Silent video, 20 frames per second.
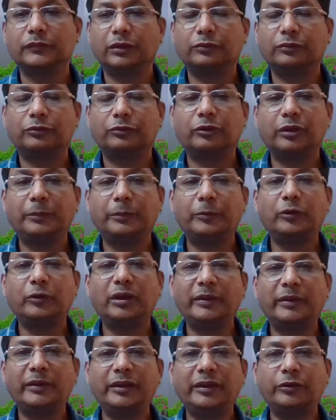So if you have
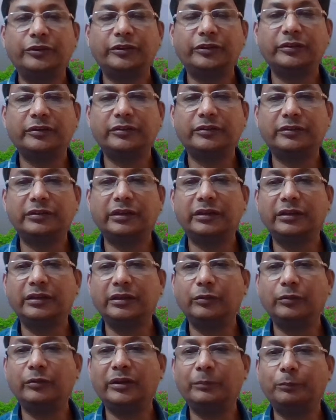any questions, then
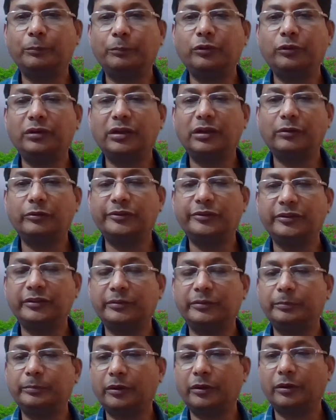you can put the
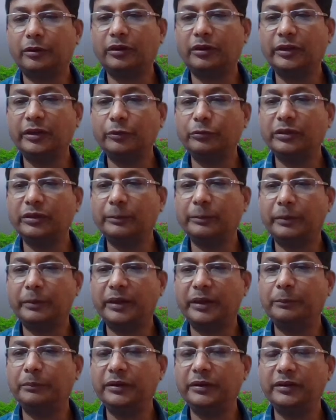questions. Only we have
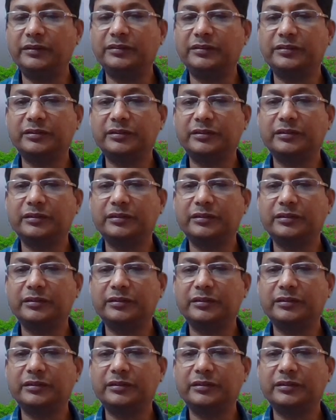5 minutes.